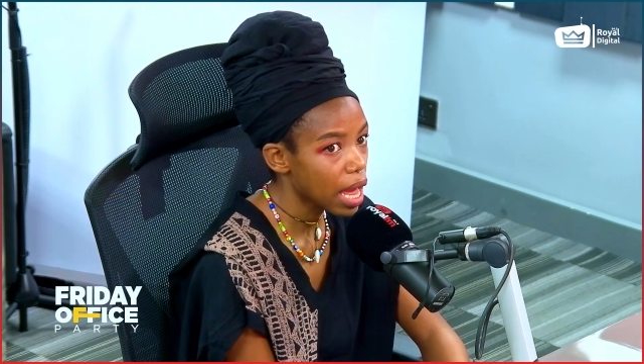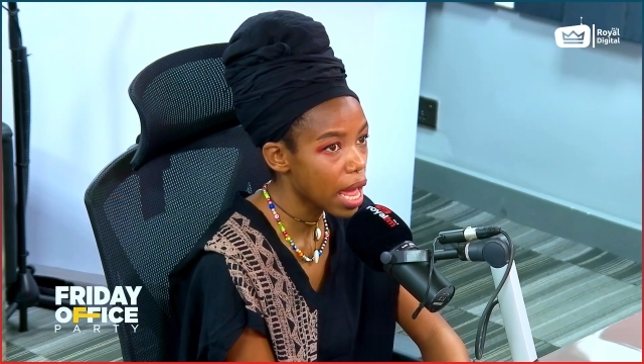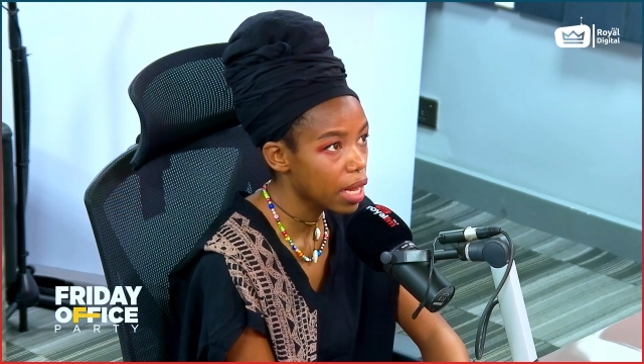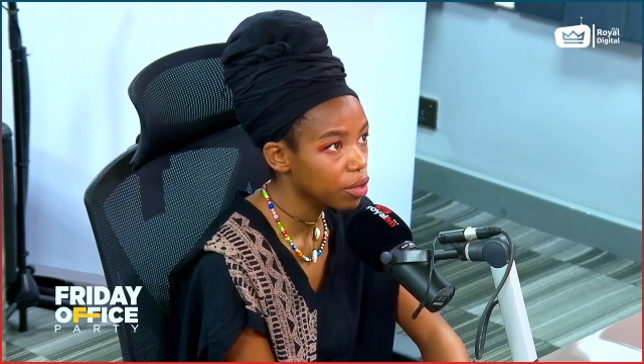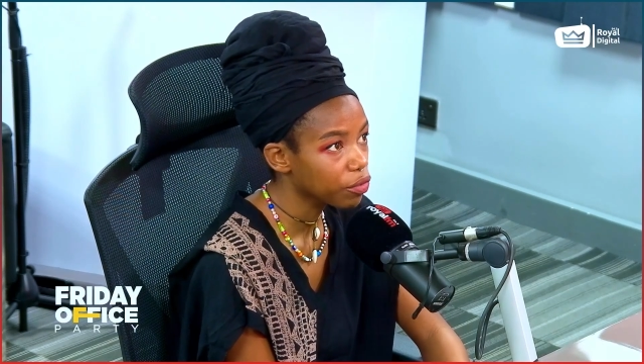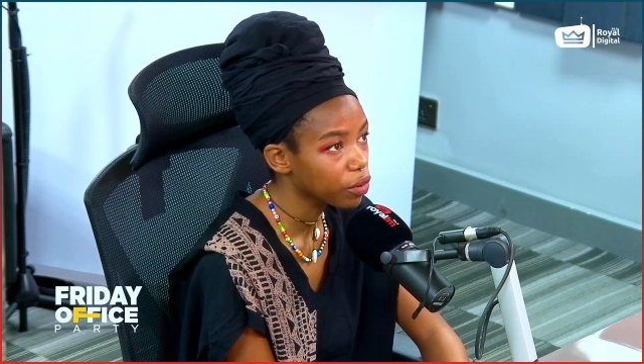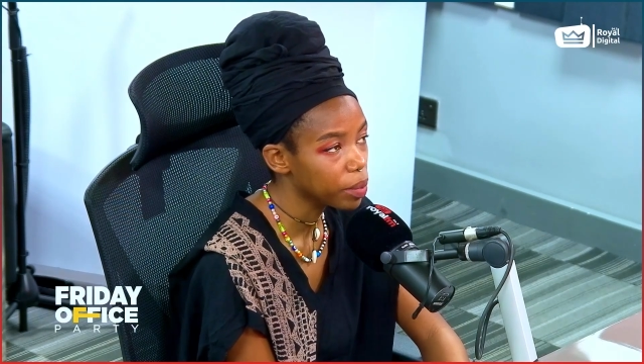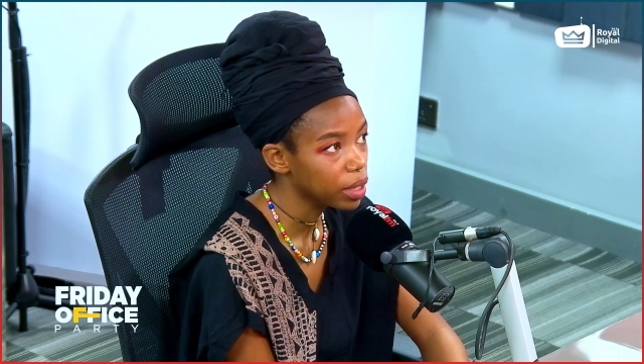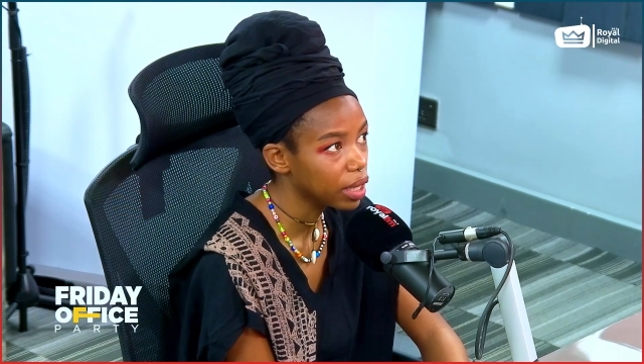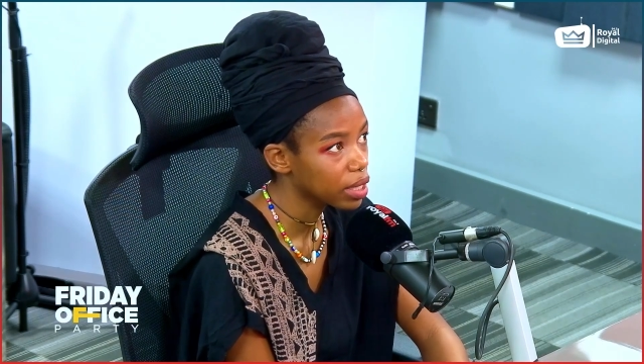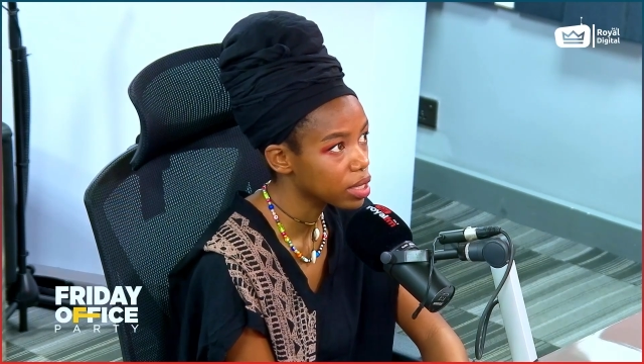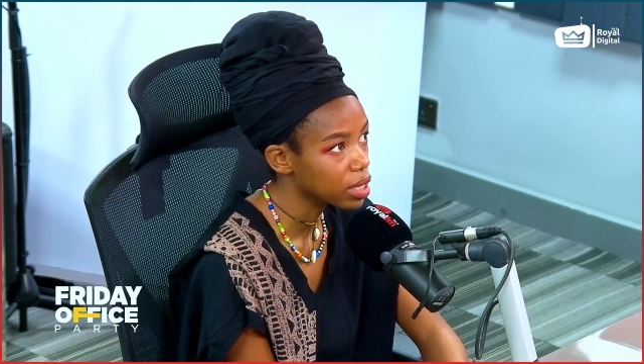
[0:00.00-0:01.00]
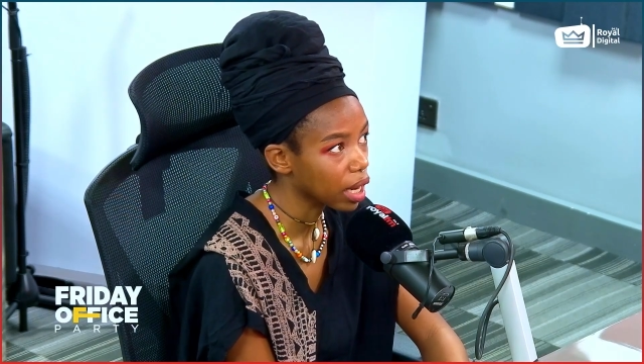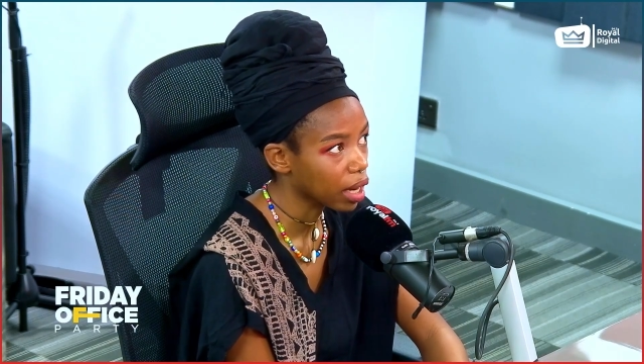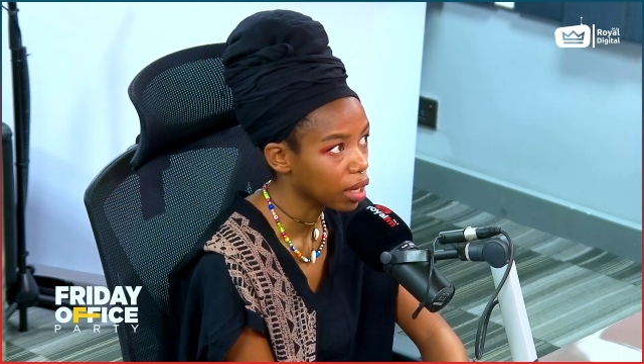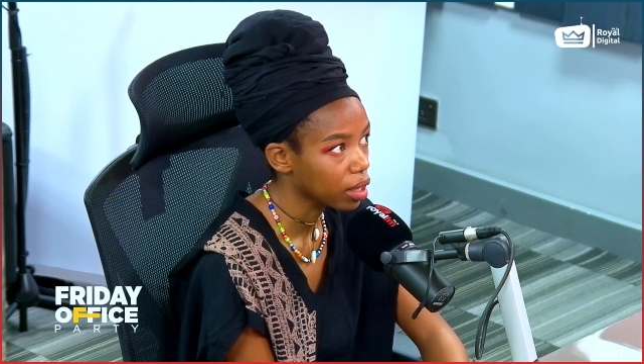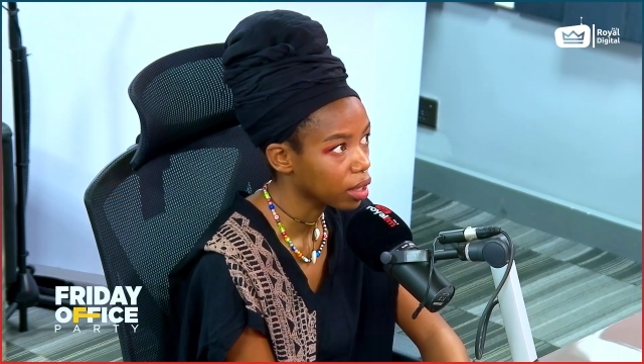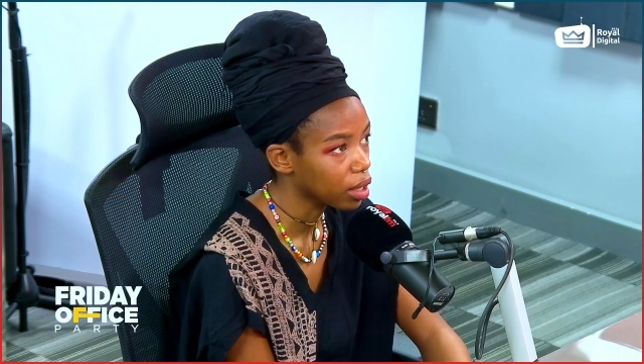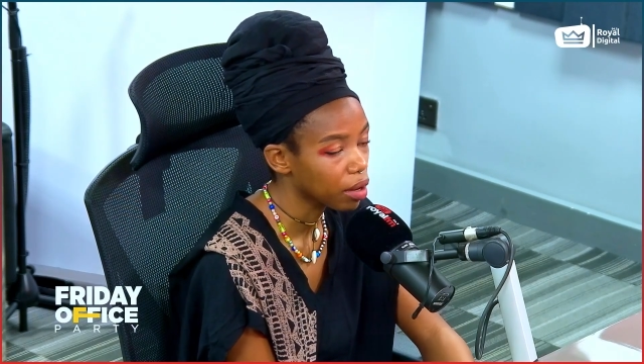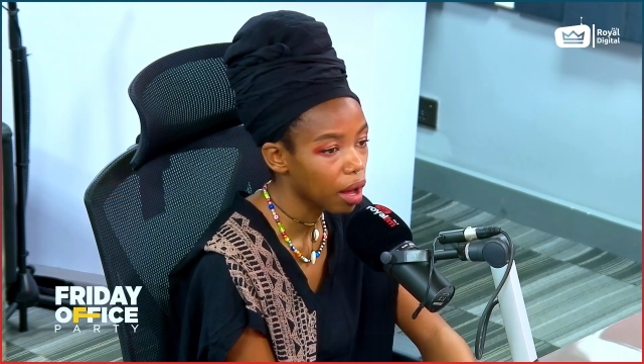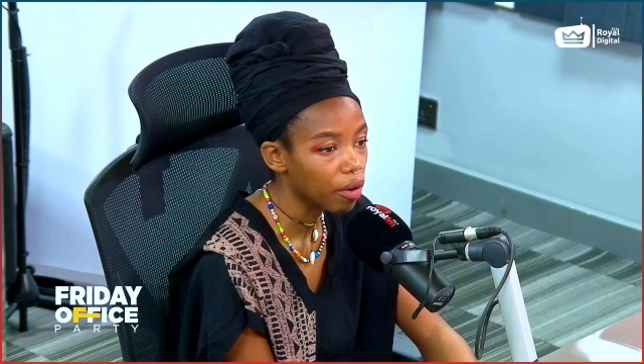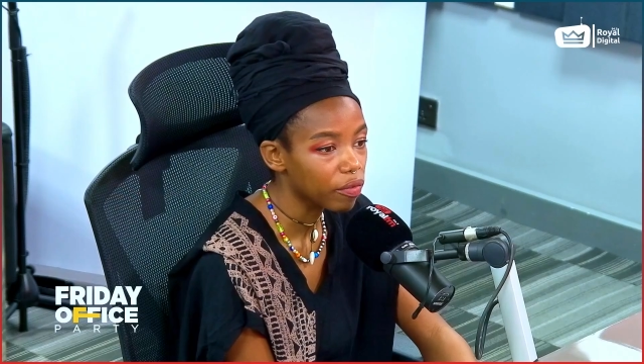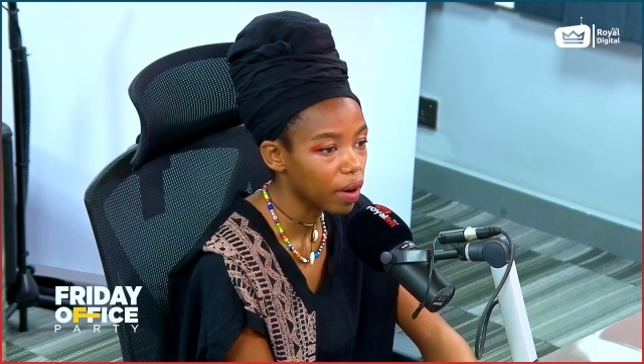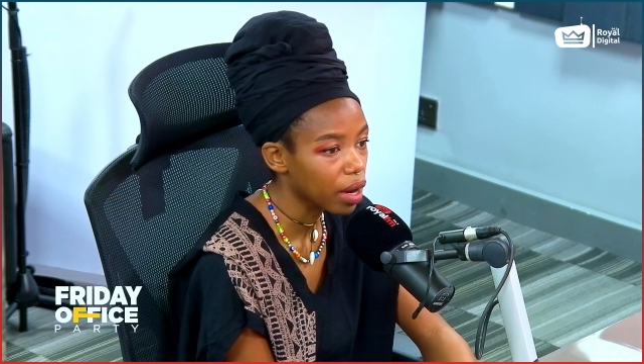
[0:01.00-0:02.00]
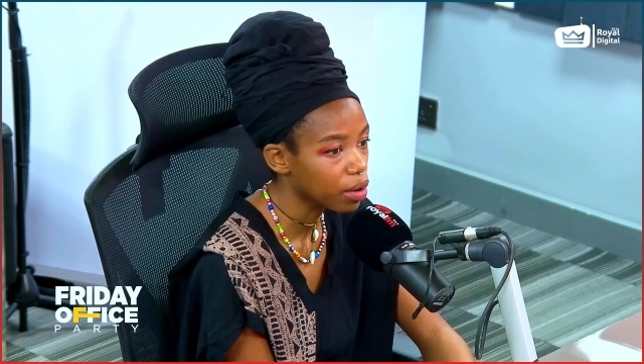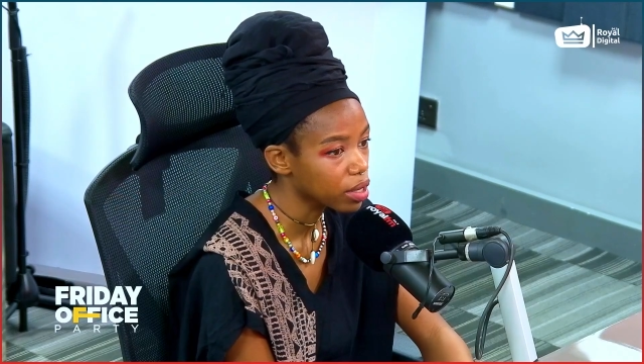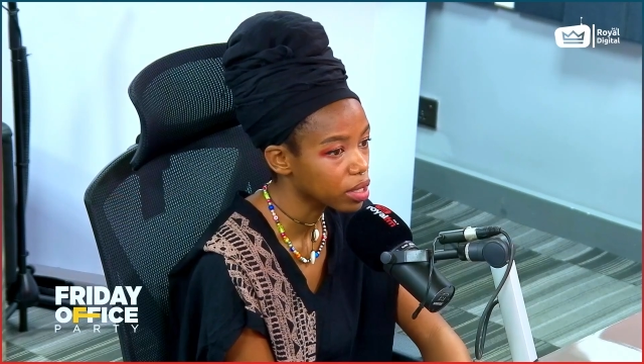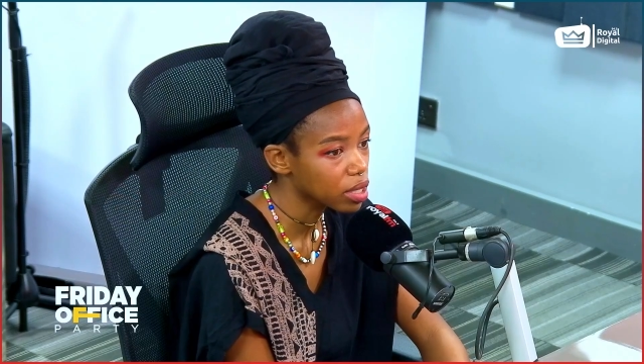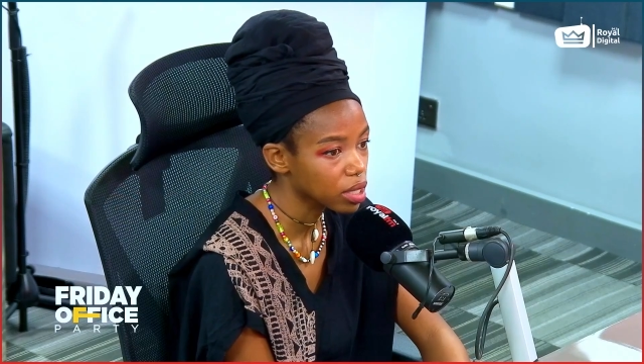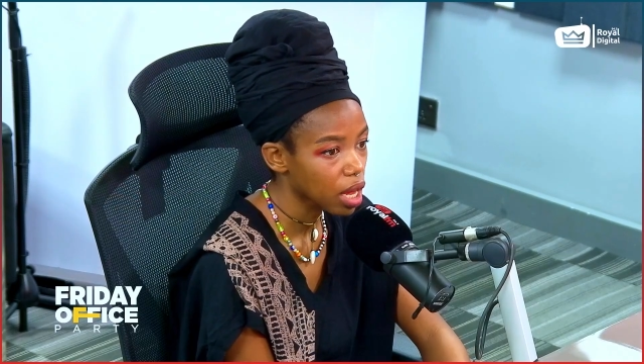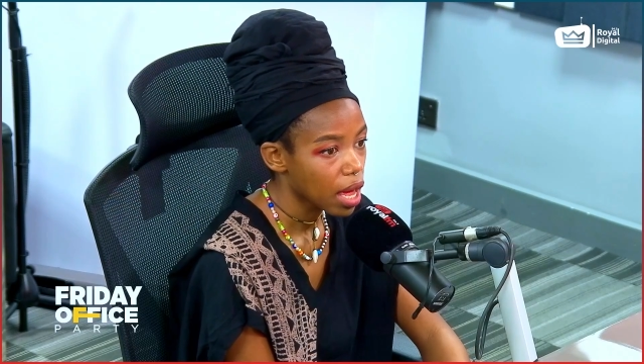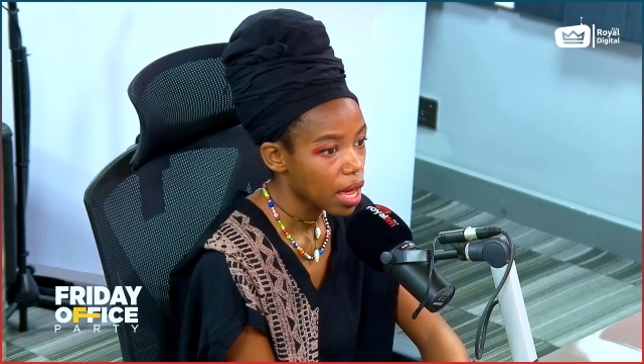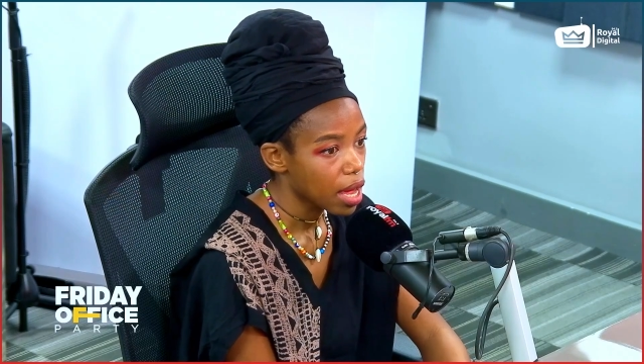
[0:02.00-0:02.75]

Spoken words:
And for me, that's like a virus.